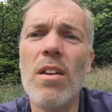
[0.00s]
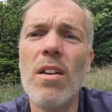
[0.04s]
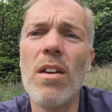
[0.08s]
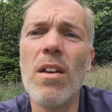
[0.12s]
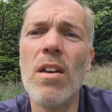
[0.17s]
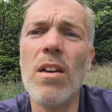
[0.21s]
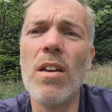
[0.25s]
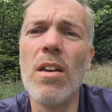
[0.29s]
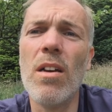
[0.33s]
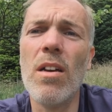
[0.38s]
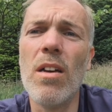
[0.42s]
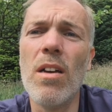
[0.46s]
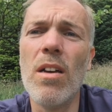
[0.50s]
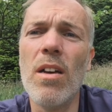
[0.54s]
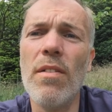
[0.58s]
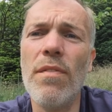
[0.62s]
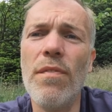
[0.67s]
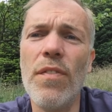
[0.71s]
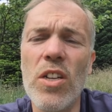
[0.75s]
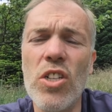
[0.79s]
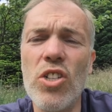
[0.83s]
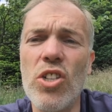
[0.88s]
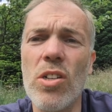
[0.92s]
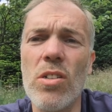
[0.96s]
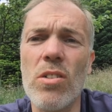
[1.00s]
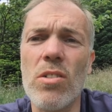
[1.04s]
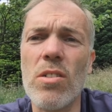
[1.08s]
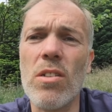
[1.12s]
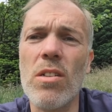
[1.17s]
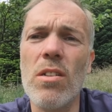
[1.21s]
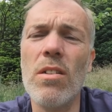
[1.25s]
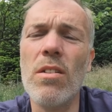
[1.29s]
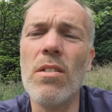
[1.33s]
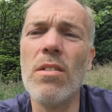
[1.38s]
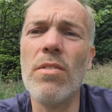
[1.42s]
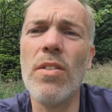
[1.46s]
efficient
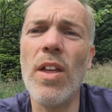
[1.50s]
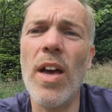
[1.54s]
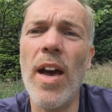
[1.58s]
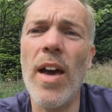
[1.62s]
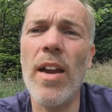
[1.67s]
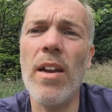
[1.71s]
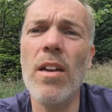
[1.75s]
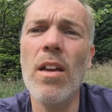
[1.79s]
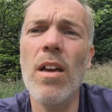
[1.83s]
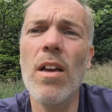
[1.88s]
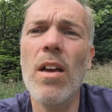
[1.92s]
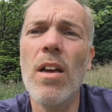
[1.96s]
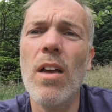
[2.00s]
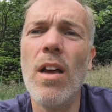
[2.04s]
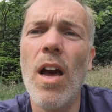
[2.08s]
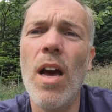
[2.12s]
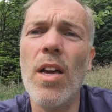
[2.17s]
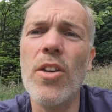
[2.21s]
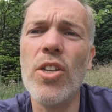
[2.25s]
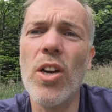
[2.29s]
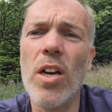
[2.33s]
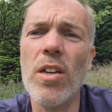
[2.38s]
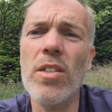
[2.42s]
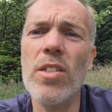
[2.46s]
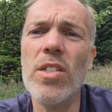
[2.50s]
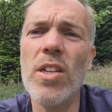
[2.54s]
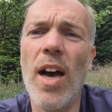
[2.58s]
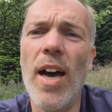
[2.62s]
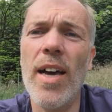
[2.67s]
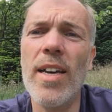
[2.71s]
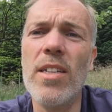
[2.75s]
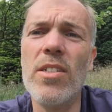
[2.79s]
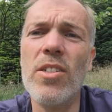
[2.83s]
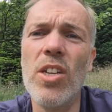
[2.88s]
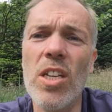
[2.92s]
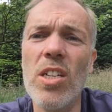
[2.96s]
than a
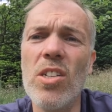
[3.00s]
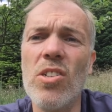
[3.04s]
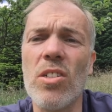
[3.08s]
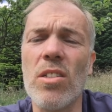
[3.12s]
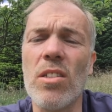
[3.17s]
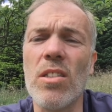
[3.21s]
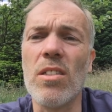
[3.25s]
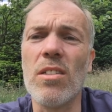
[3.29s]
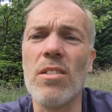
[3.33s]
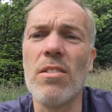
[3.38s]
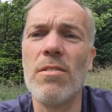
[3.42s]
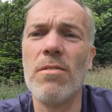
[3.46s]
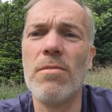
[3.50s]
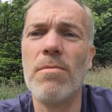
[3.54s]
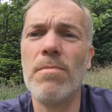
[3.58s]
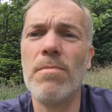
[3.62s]
Hyundai diesel.